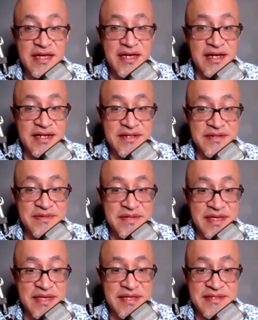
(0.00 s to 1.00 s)

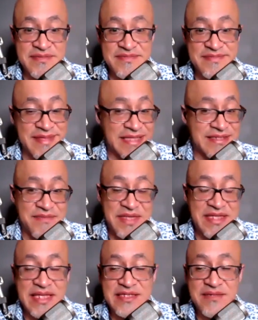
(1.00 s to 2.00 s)
And that's, I
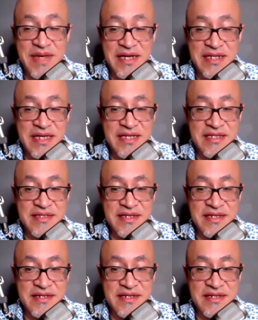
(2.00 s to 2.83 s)
mean, that's about it.